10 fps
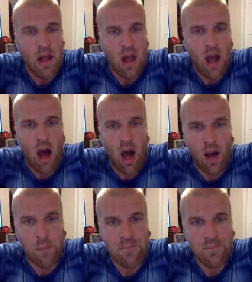
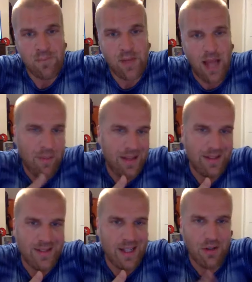I'm an
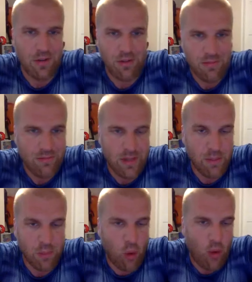essential
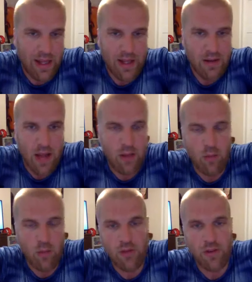employee. I
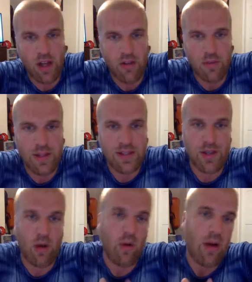work for the government,
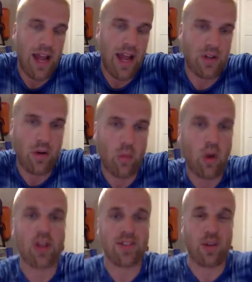so I have to go to
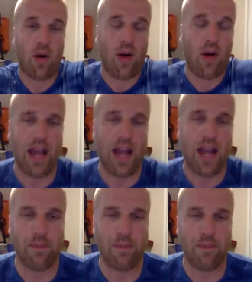work. So
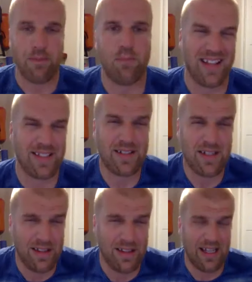I'm
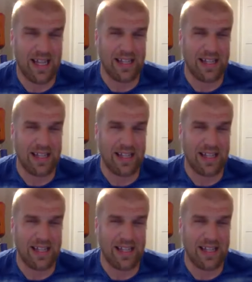blessed in